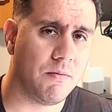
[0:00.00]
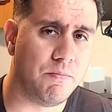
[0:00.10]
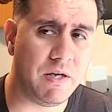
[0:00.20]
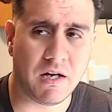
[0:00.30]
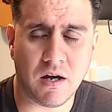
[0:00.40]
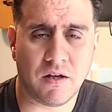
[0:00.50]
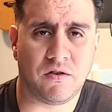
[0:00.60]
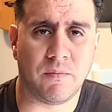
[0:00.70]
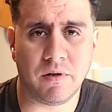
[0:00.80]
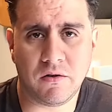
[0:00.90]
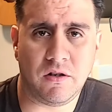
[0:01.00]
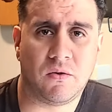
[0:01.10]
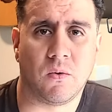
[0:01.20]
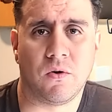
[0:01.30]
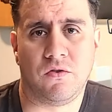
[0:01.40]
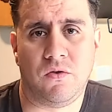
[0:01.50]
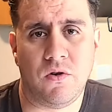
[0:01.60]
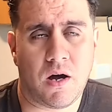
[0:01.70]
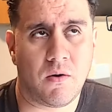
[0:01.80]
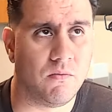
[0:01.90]
because ability scores do
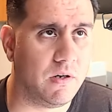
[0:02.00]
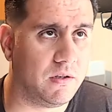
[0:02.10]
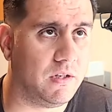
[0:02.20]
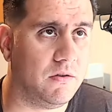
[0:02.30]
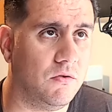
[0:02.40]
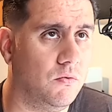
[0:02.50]
not really,